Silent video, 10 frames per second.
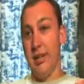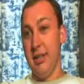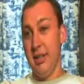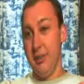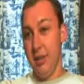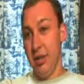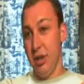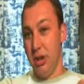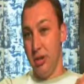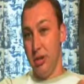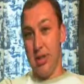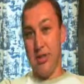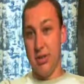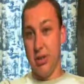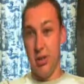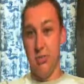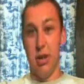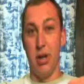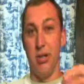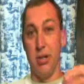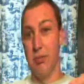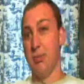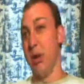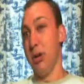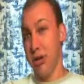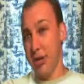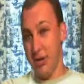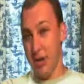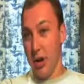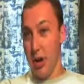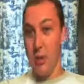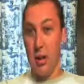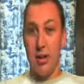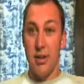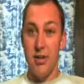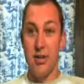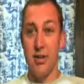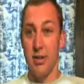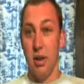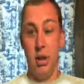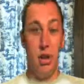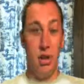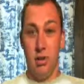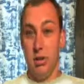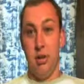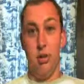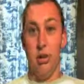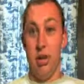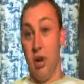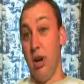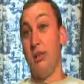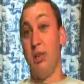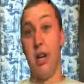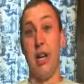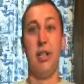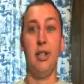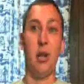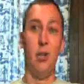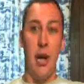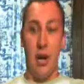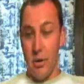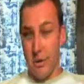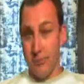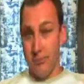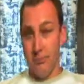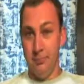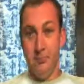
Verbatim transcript: edit the video at Starbucks, upload it at Starbucks, and you know, get offline and go back home.